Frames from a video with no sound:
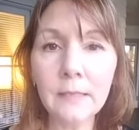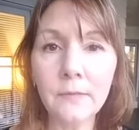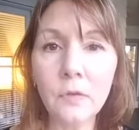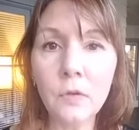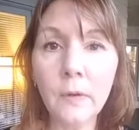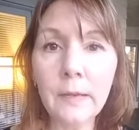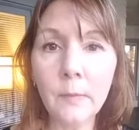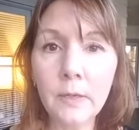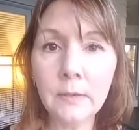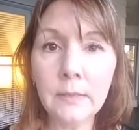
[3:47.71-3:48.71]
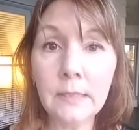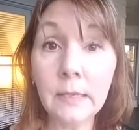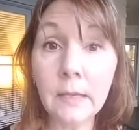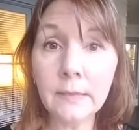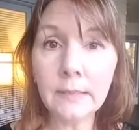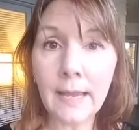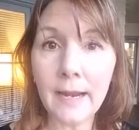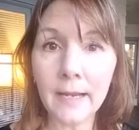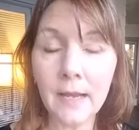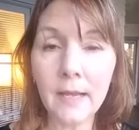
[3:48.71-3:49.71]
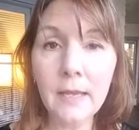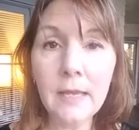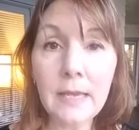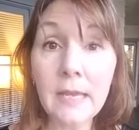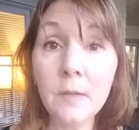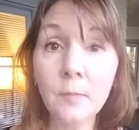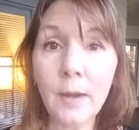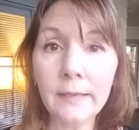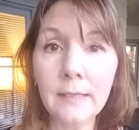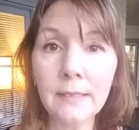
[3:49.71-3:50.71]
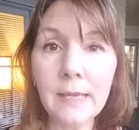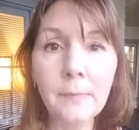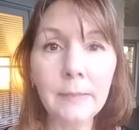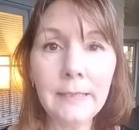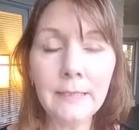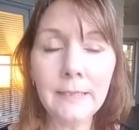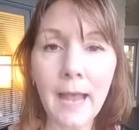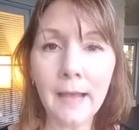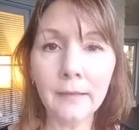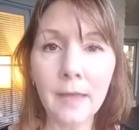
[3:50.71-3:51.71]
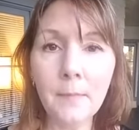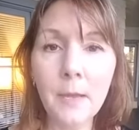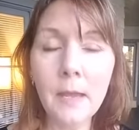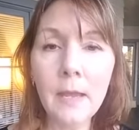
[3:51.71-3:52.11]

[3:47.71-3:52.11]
If you know anyone who's dealing with sciatica in pregnancy, please tag them.